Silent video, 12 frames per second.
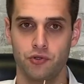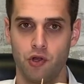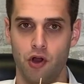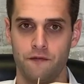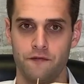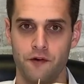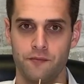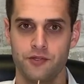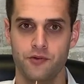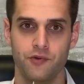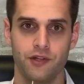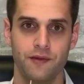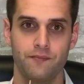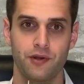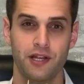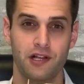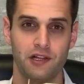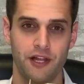law firm to really
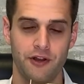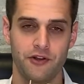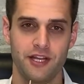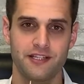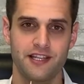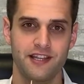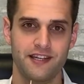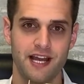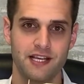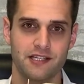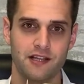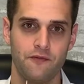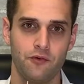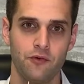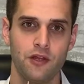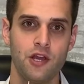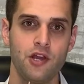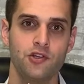bring clarity to the next level